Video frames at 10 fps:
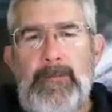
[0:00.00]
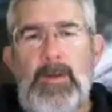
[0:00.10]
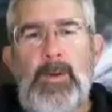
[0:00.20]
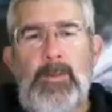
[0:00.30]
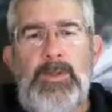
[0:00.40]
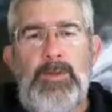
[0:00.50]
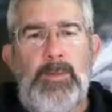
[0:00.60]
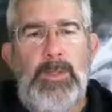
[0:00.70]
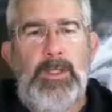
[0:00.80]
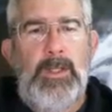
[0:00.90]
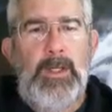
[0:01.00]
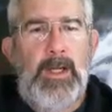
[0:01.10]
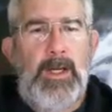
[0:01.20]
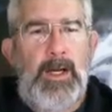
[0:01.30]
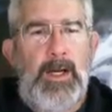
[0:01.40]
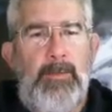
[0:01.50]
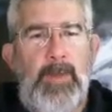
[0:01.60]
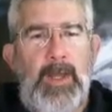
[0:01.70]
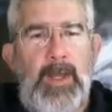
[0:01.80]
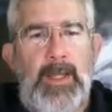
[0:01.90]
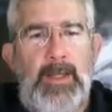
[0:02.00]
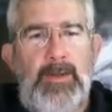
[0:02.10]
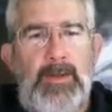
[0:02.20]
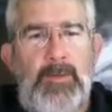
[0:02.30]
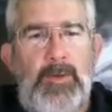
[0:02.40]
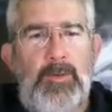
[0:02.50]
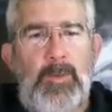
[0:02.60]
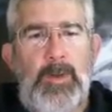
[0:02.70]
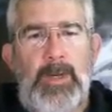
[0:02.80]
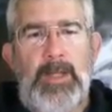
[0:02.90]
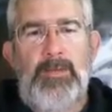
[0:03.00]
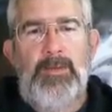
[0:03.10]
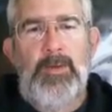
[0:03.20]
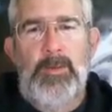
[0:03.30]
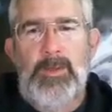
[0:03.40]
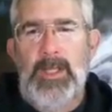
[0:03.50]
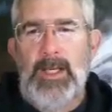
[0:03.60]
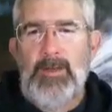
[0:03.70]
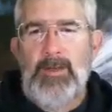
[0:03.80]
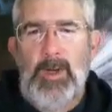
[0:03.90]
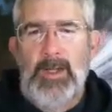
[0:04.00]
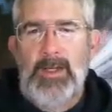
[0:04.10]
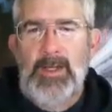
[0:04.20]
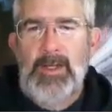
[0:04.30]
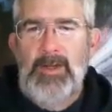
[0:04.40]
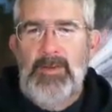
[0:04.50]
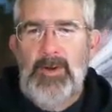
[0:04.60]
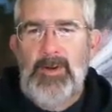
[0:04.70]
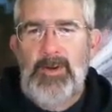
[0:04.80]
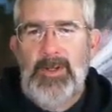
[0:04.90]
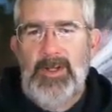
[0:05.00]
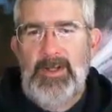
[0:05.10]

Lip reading: no, it would be 2b. And then, of course, 1 minus 2 would be -1. So